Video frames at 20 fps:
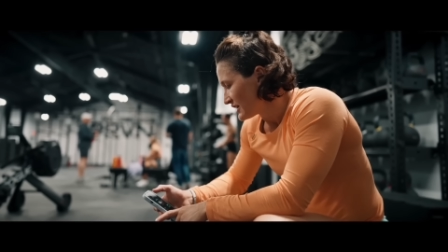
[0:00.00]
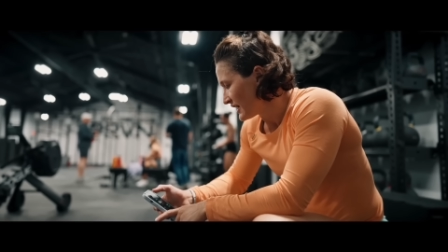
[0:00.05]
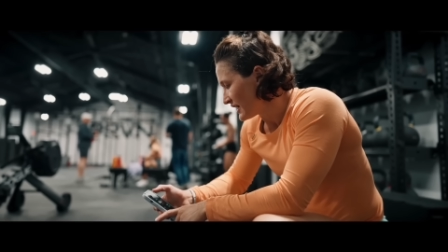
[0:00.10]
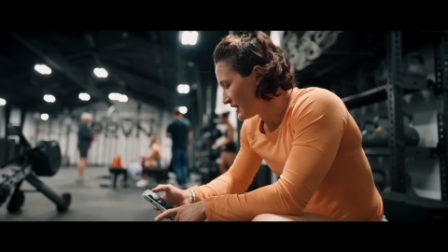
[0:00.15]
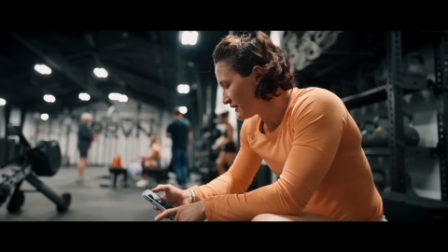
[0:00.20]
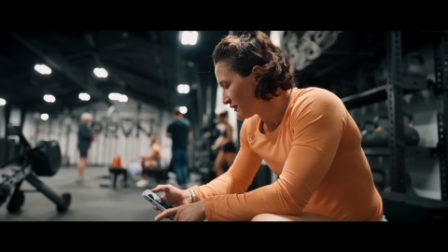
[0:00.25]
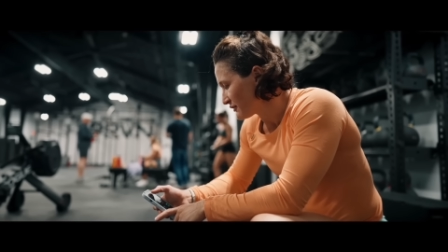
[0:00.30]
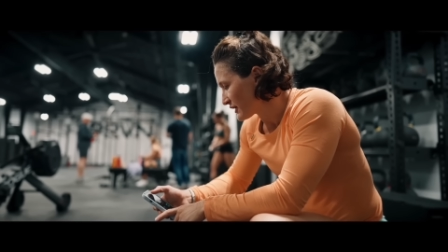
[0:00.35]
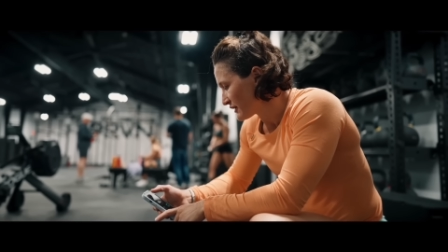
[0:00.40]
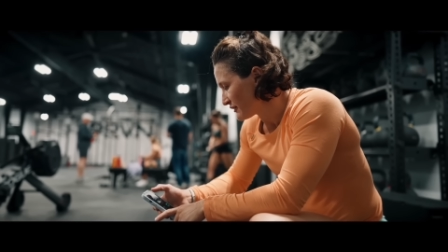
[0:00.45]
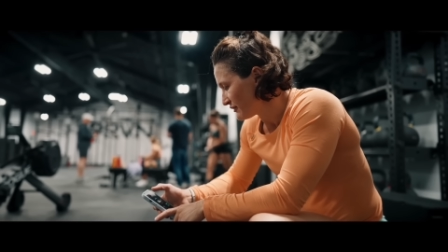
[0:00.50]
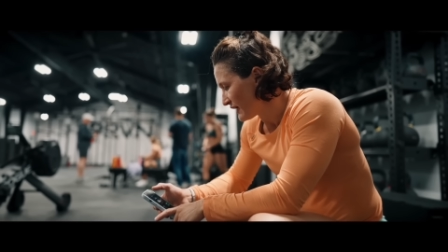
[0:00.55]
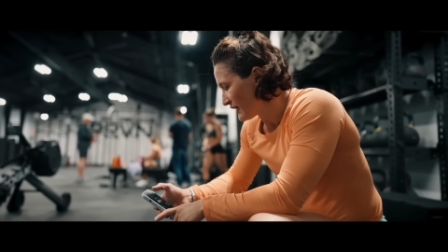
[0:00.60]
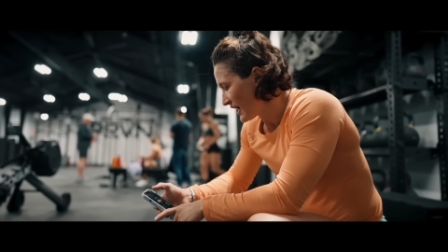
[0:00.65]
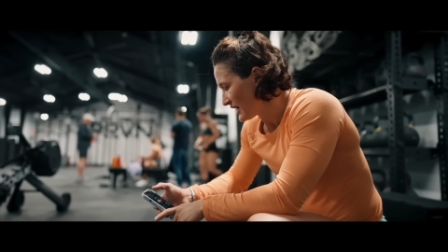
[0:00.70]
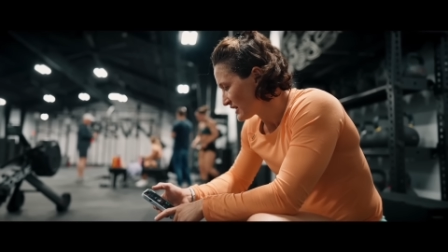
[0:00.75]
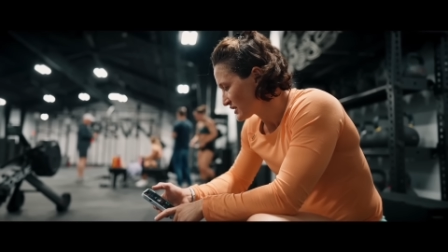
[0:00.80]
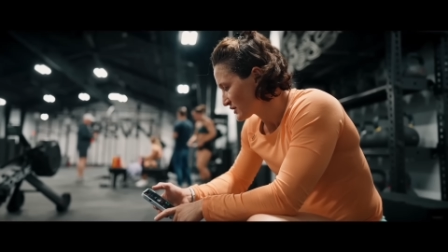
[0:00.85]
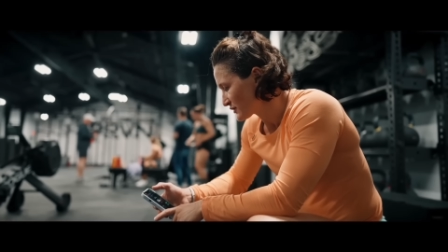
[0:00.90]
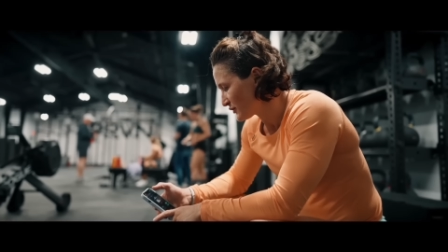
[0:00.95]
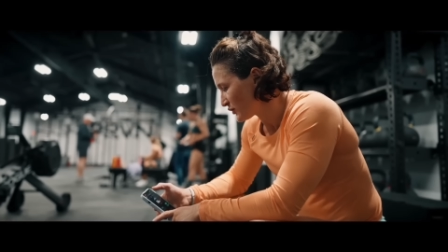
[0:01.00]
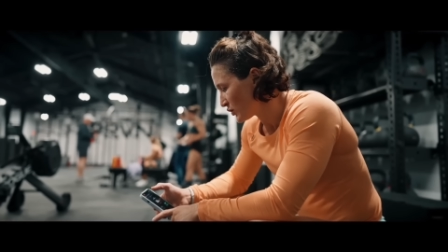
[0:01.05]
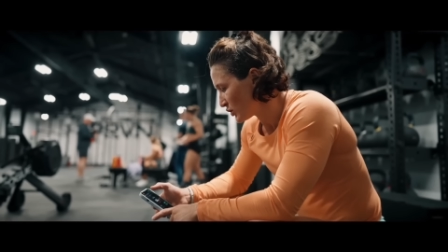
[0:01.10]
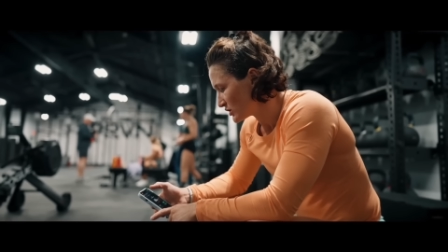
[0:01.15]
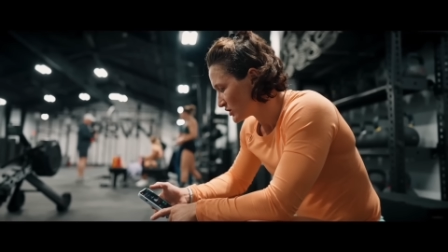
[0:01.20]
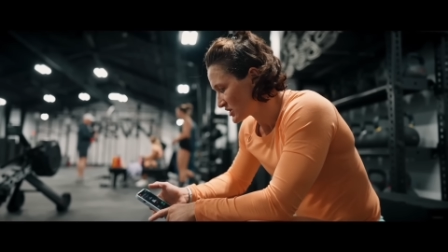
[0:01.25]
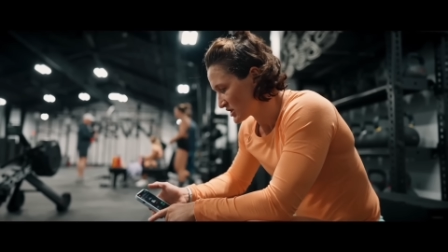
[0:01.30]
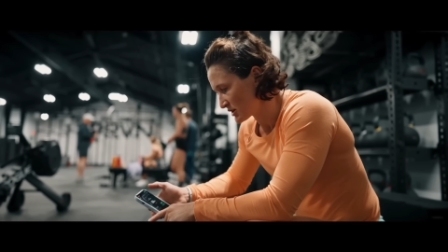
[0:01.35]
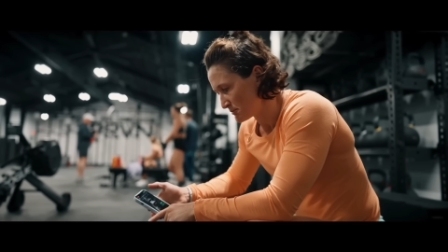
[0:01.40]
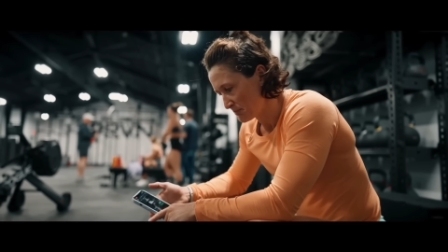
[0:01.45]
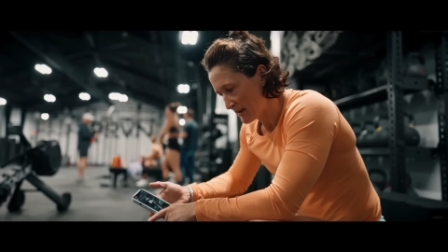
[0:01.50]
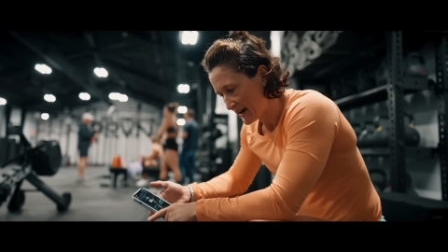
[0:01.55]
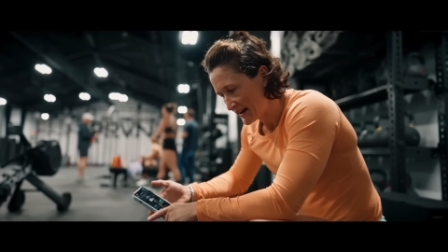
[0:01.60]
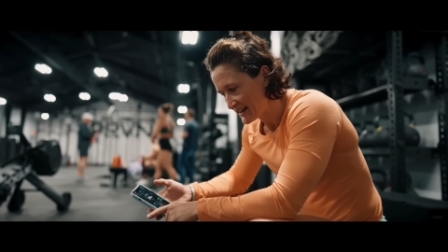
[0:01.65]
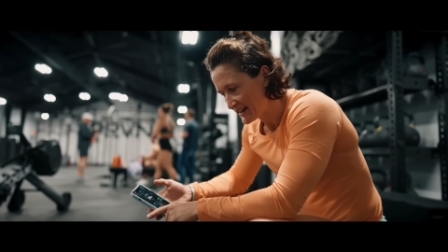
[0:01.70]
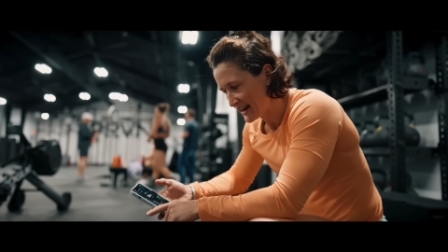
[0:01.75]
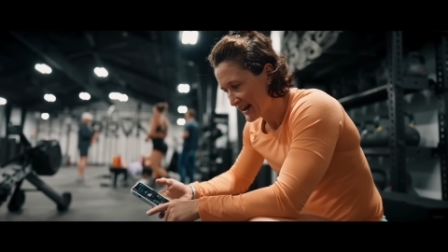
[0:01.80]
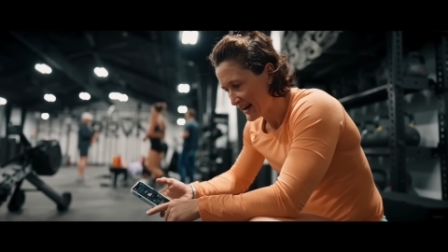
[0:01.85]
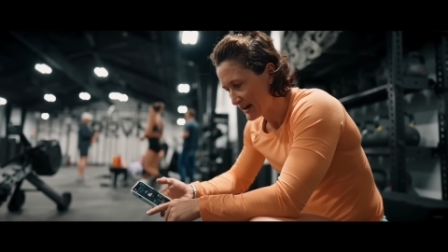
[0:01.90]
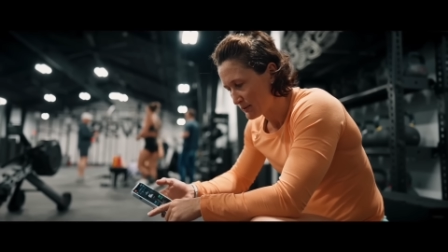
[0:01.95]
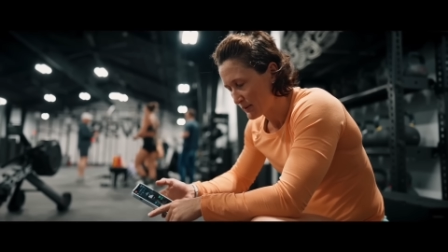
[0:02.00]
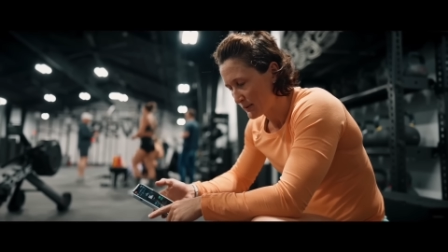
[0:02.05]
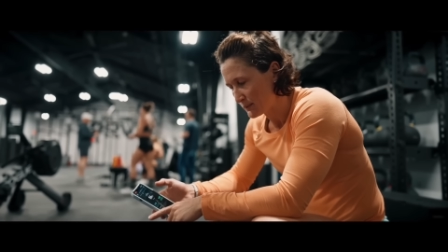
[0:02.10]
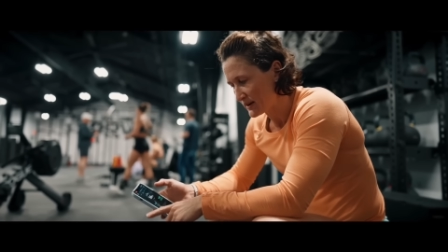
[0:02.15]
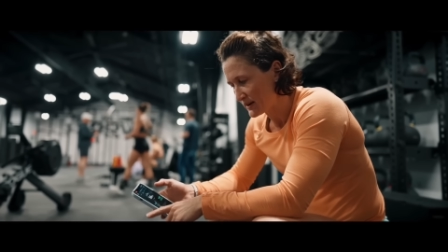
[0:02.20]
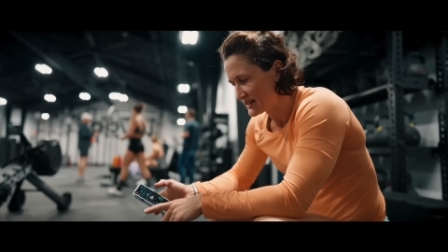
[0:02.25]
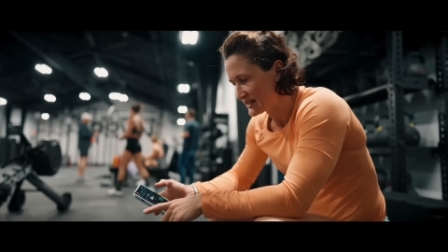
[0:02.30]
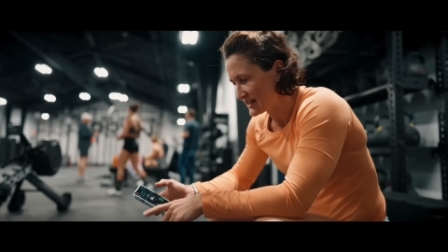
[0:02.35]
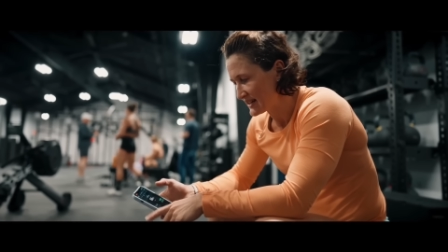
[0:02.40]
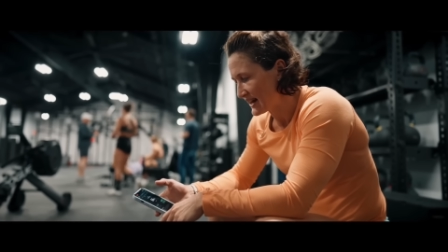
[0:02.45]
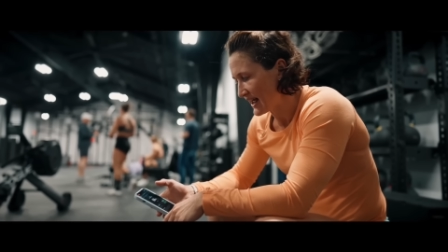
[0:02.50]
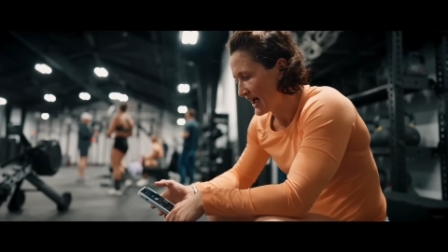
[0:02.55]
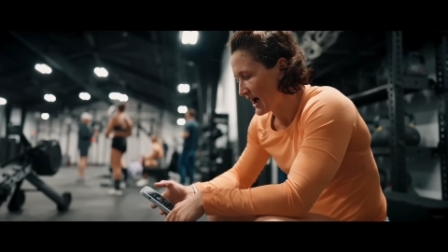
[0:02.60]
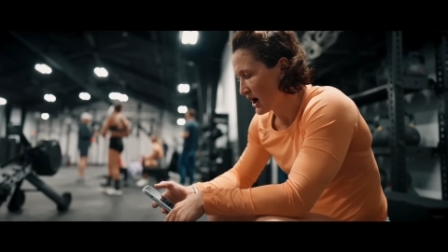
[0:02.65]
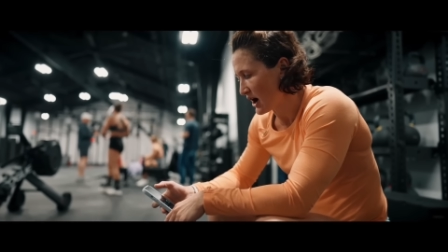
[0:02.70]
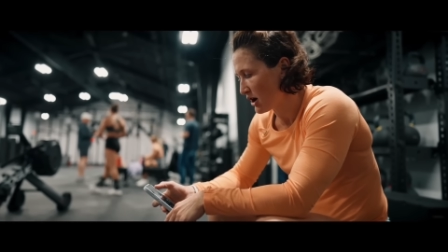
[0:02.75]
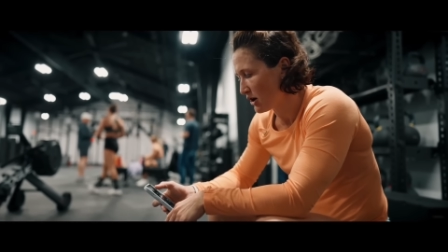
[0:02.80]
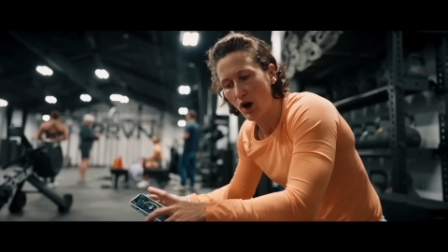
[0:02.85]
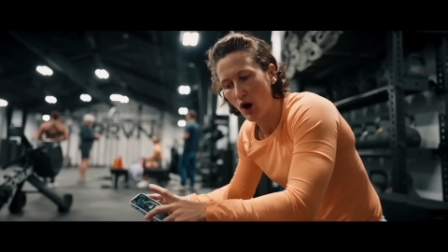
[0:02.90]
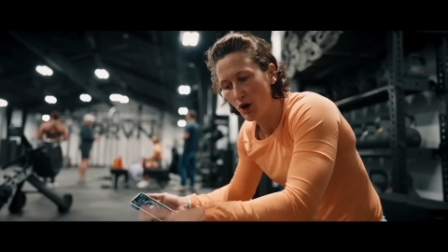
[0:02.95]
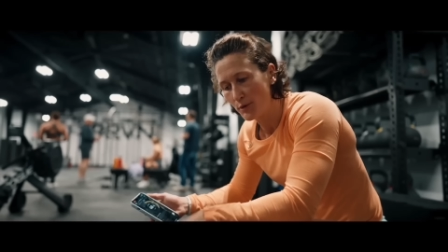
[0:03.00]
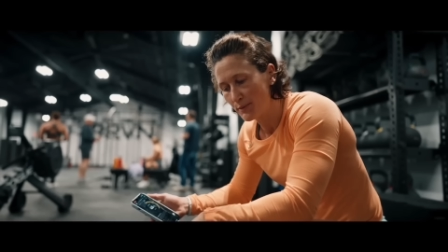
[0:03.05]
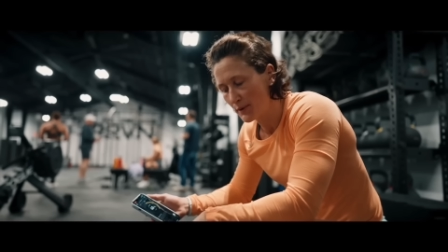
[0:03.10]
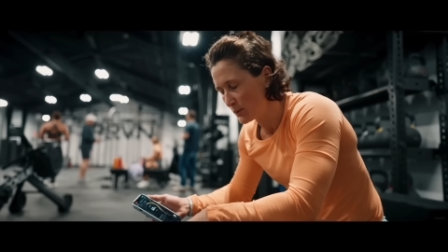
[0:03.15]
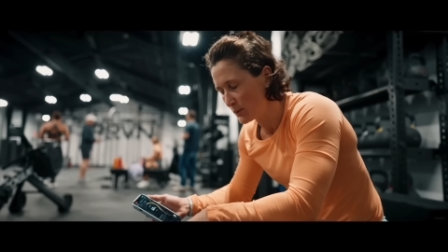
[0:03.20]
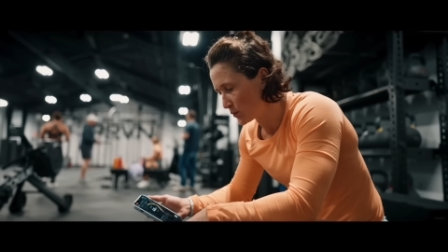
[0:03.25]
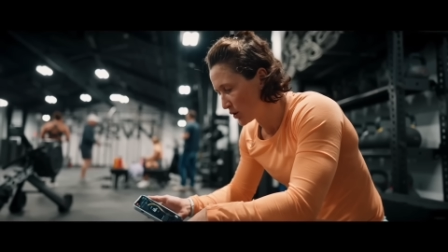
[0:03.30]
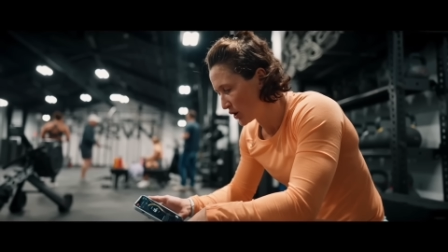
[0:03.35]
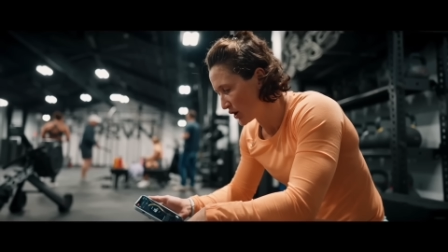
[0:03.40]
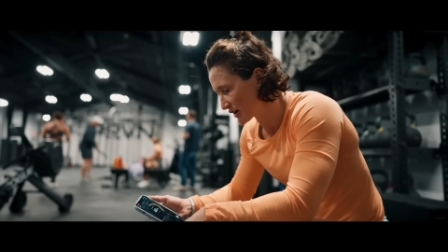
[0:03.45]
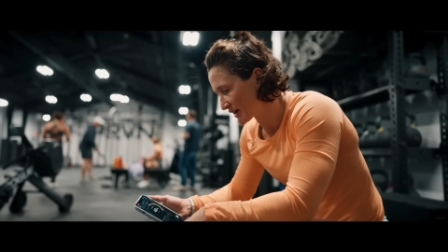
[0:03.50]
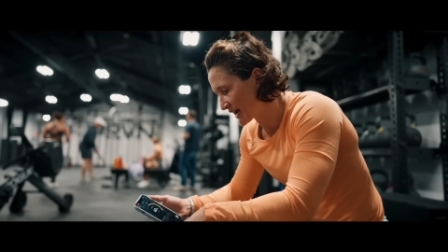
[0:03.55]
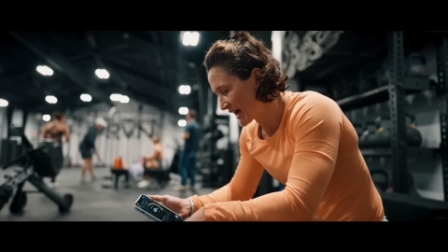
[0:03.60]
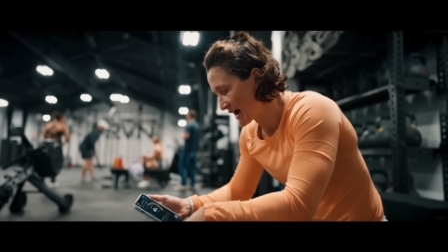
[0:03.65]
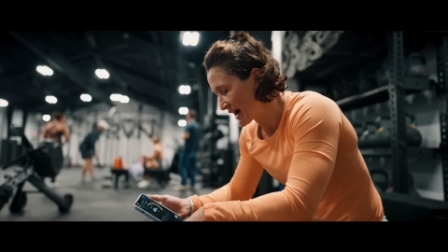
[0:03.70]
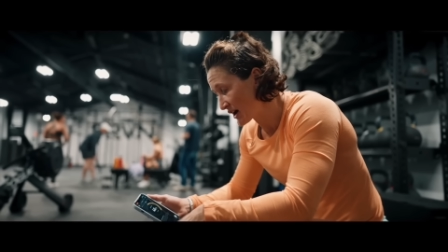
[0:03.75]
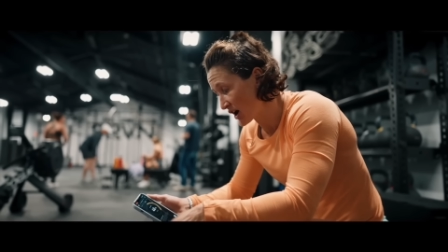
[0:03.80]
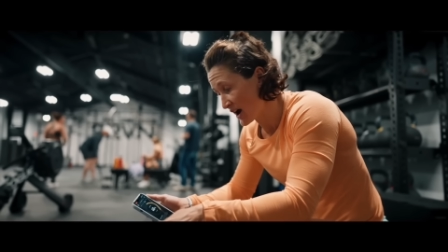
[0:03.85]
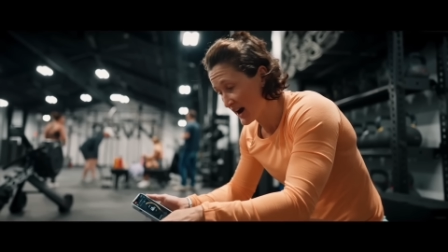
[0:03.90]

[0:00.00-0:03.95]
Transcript: Then if we fast forward to Monday when we did our open workout,